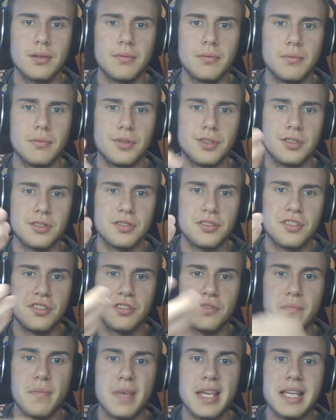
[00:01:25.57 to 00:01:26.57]
which is
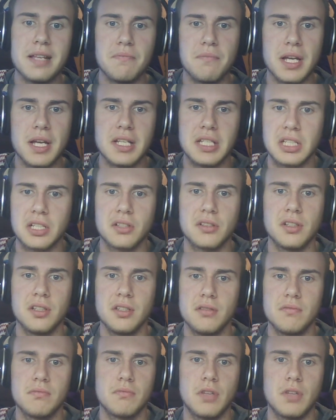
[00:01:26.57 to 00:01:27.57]
just meat basically.